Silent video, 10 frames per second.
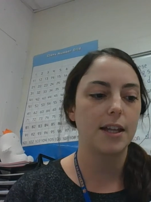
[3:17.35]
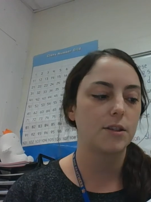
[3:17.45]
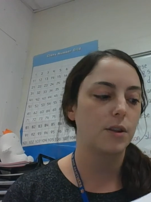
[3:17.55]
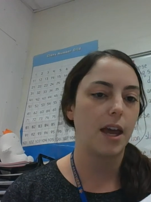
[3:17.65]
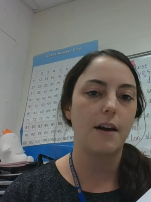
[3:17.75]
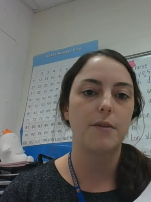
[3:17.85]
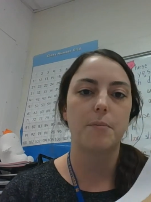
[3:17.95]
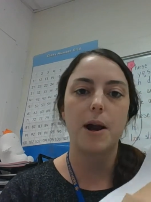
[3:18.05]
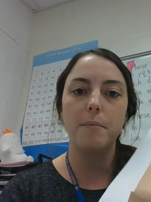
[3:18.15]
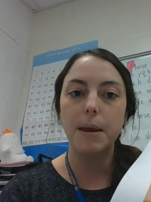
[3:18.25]
And so they have a
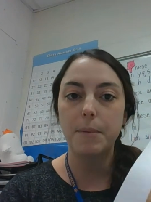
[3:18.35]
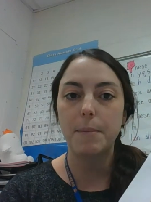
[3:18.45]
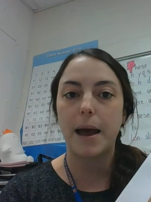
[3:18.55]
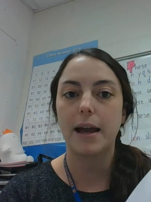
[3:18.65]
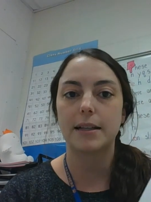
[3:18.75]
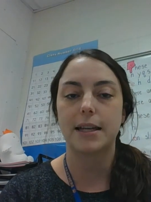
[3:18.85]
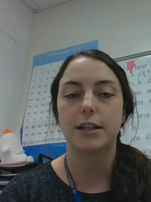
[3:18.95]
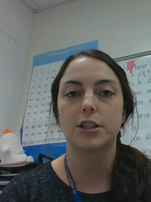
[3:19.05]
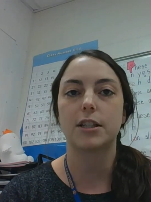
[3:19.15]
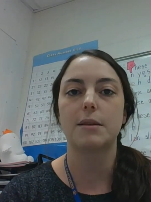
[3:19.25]
brown paper bag
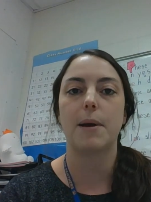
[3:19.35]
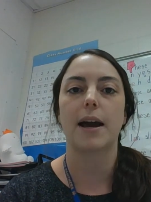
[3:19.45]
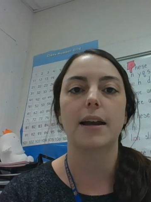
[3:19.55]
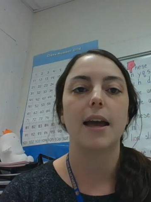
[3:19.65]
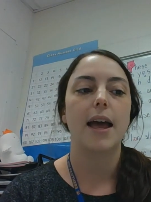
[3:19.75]
attached to the back,